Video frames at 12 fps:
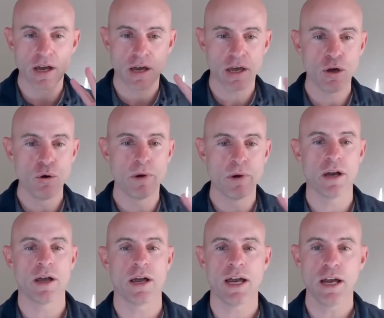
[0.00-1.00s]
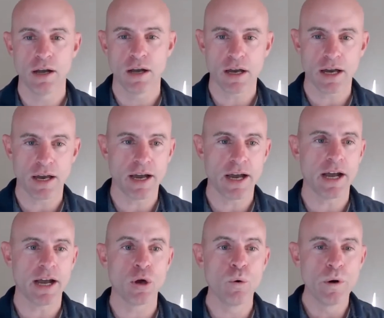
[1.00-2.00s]
human
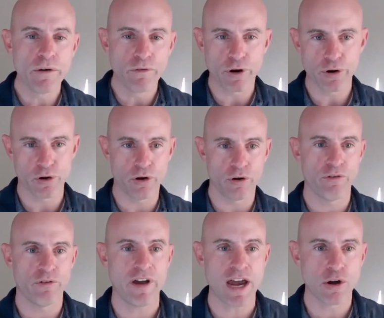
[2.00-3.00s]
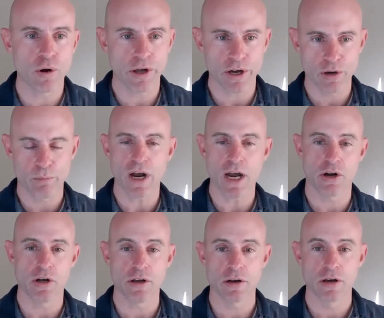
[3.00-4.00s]
universal facial
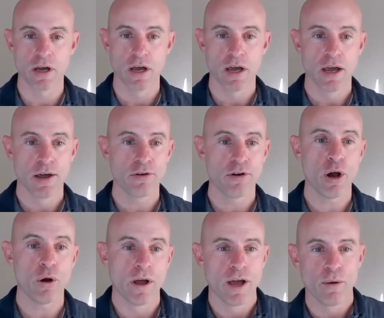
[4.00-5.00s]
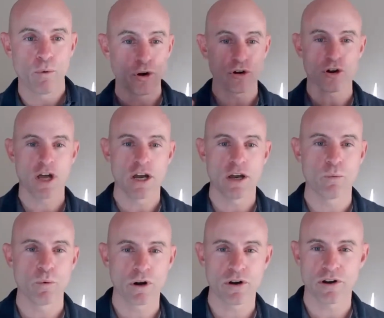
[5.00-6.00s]
expressions. So we're just
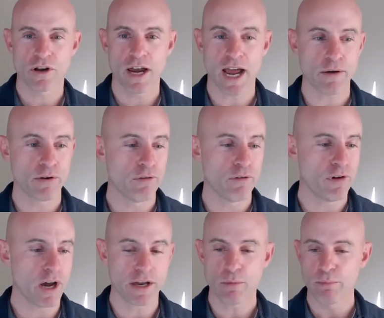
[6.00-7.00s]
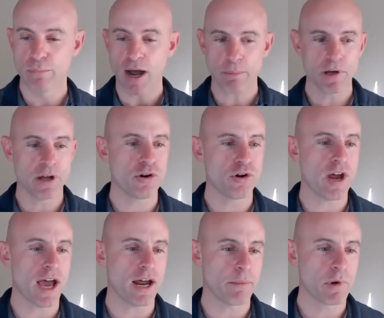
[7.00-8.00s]
gonna have some fun. You pop in the
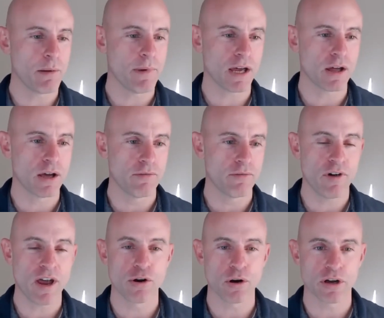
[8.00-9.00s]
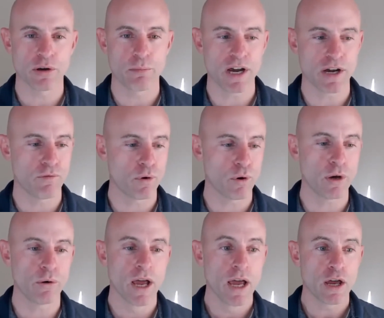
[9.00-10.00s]
chat. I'm gonna make the facial expression for you.
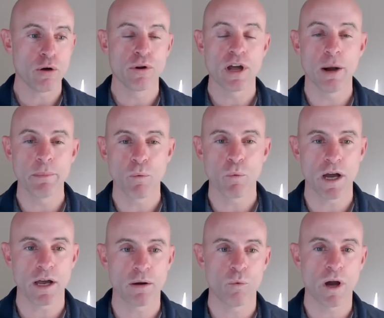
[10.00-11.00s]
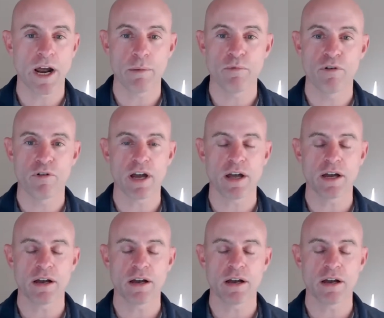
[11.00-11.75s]
You tell me what I'm feeling.